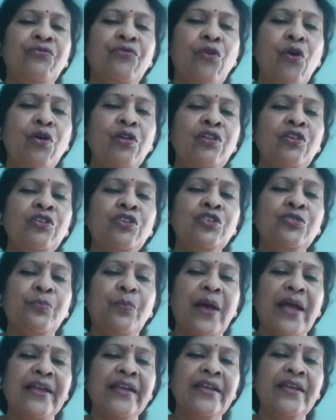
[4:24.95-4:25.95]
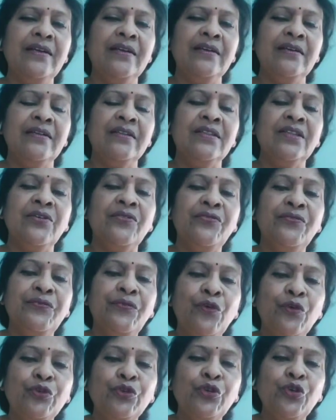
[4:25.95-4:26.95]
followed by the
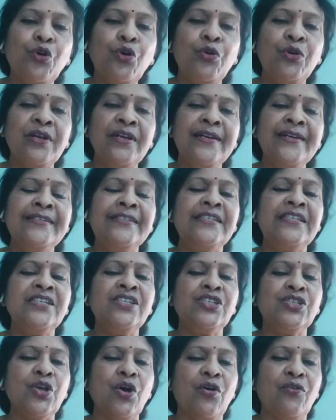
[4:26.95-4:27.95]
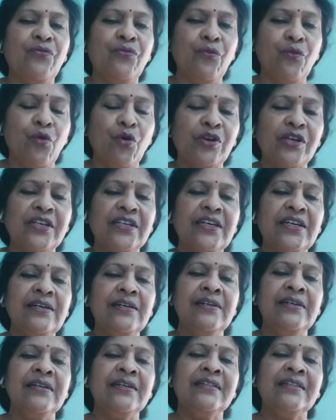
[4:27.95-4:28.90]
photolysis of water,